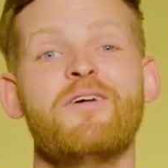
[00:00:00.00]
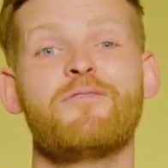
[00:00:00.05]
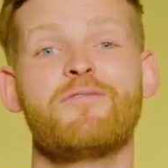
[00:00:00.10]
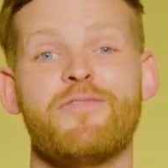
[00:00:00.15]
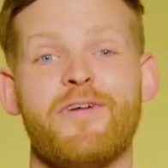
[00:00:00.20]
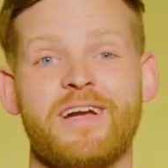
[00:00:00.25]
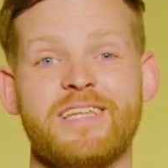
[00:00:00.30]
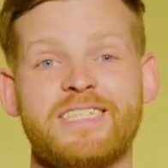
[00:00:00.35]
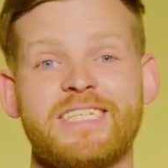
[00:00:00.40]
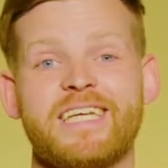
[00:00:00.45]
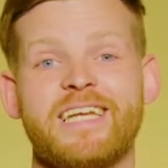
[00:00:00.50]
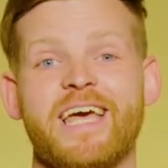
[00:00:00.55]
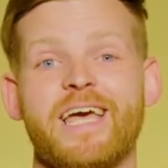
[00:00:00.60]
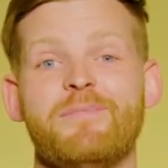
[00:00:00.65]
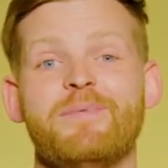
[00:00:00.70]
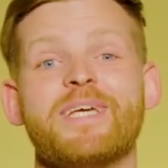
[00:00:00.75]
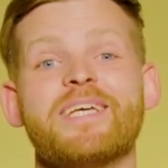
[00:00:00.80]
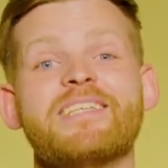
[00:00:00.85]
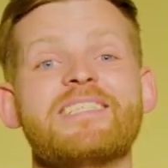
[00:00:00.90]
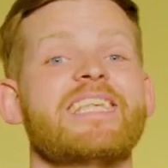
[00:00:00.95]
friend today
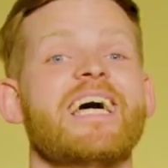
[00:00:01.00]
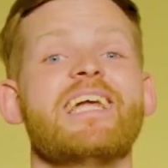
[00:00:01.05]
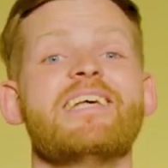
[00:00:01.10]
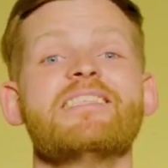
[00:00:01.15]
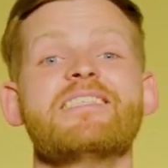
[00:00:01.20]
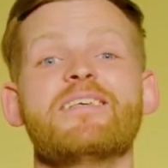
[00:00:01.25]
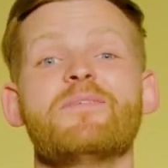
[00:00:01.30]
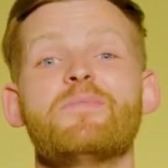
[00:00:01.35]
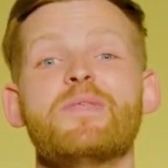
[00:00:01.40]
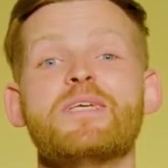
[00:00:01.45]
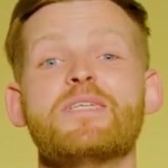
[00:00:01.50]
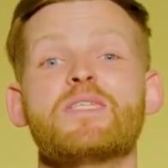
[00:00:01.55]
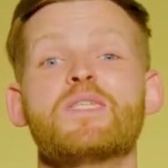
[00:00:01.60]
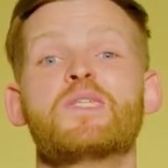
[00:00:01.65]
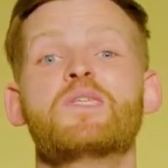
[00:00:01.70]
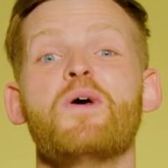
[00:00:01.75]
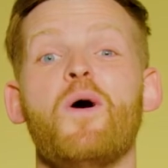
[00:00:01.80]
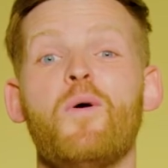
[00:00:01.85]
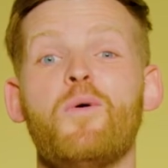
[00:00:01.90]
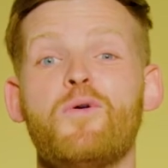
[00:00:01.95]
because that is something
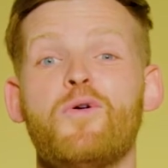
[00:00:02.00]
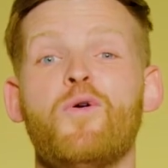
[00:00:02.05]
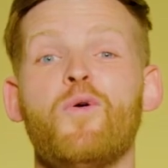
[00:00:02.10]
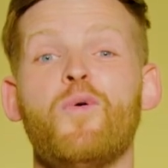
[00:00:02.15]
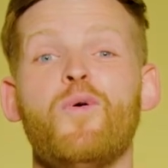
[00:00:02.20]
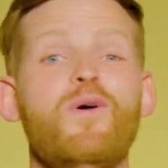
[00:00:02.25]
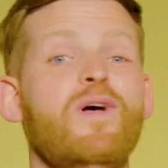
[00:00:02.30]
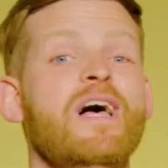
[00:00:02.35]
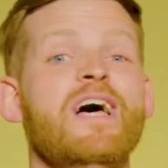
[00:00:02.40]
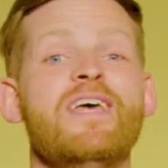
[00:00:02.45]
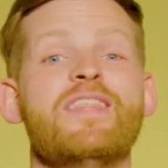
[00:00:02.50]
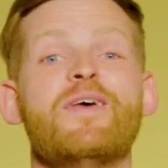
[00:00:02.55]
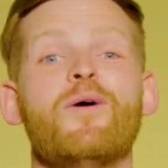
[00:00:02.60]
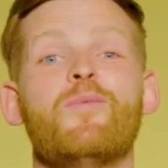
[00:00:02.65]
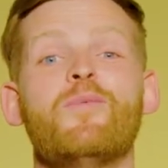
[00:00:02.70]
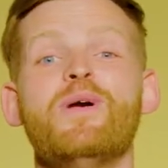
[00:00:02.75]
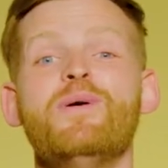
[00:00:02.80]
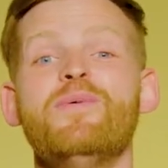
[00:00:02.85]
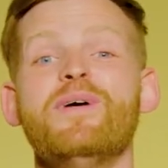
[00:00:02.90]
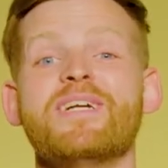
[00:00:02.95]
so cool that
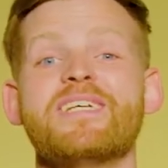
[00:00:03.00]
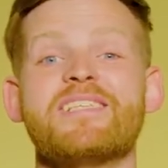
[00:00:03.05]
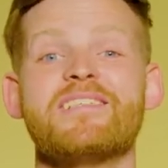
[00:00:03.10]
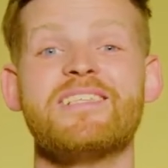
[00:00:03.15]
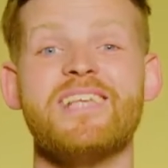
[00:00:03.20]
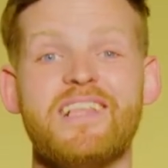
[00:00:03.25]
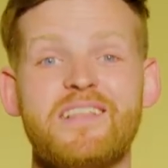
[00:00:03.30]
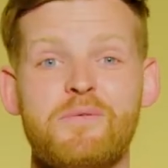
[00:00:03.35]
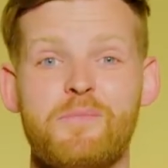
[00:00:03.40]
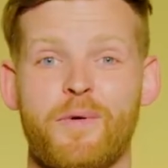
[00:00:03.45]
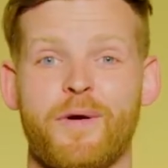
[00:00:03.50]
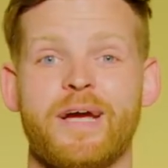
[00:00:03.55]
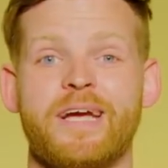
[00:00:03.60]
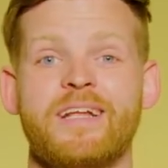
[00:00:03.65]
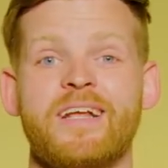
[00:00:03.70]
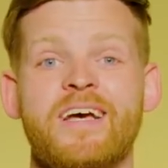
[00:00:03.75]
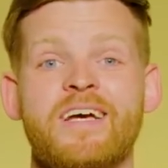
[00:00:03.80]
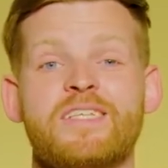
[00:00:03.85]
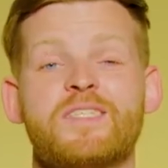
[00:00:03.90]
we want to celebrate.